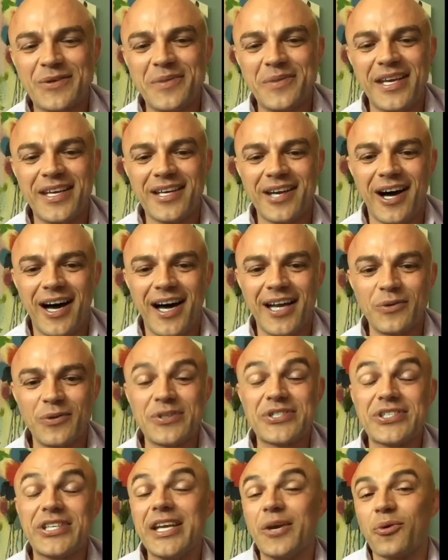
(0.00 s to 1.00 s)
being on.
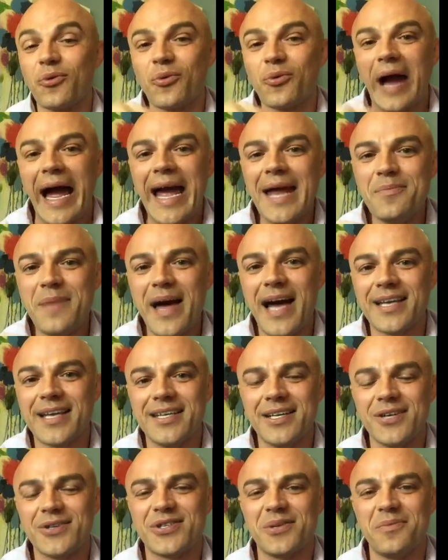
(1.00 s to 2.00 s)
We'll see you right back
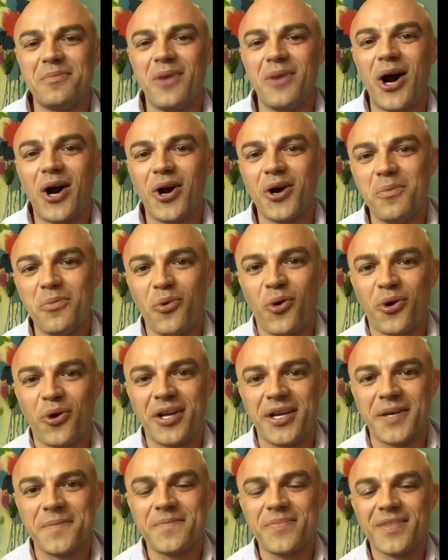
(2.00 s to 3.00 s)
here tomorrow
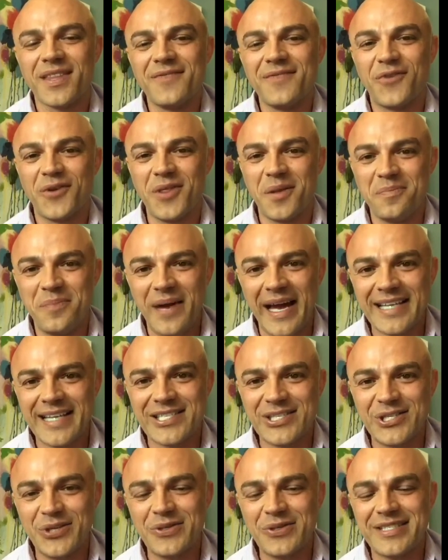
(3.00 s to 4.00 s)
morning for the
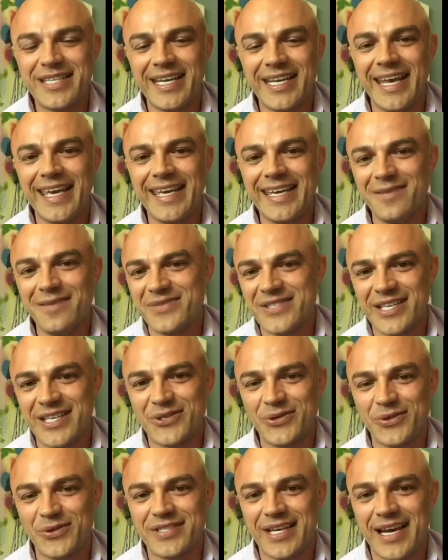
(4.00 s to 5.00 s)
best you, 10 a.m.
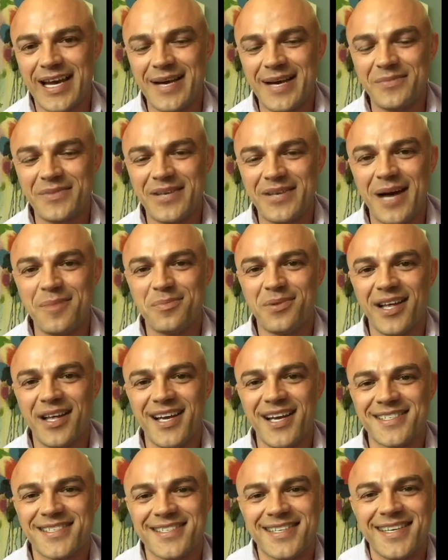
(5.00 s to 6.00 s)
Central Time. God
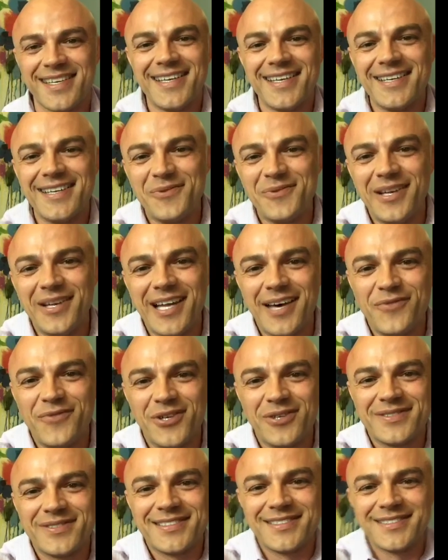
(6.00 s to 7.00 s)
bless. We love you.